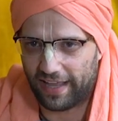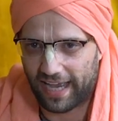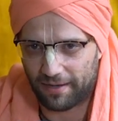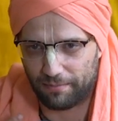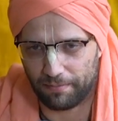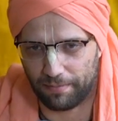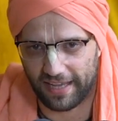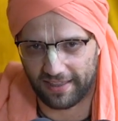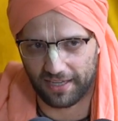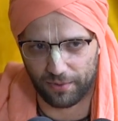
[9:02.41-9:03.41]
they hadn't been
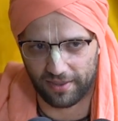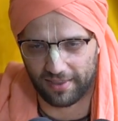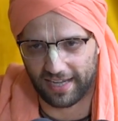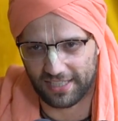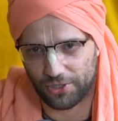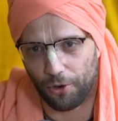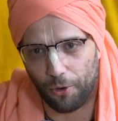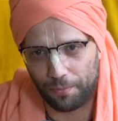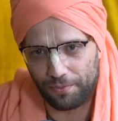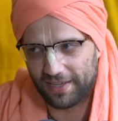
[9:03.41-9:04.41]
bathing with nice soap.